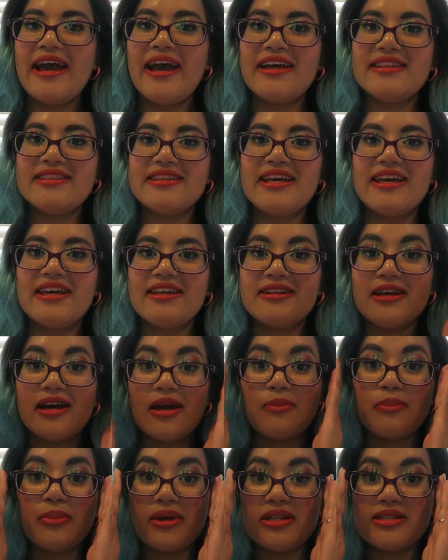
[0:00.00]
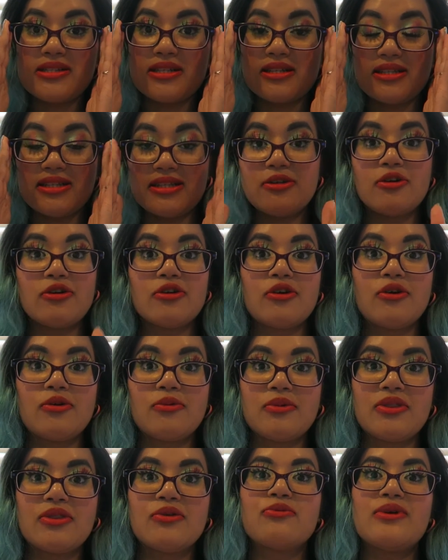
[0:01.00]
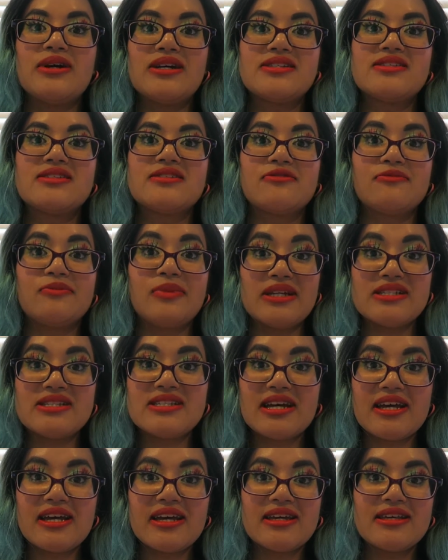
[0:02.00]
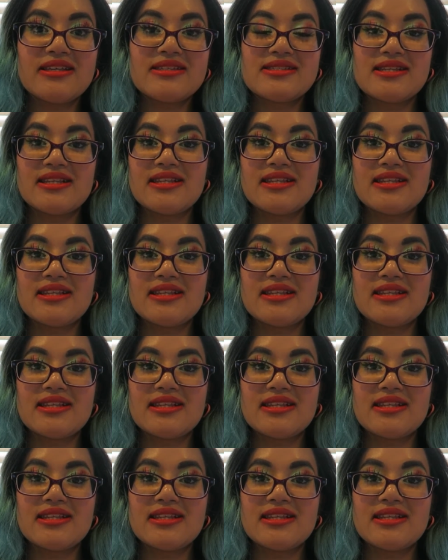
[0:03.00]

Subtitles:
and then I basically got on with the rest of my day.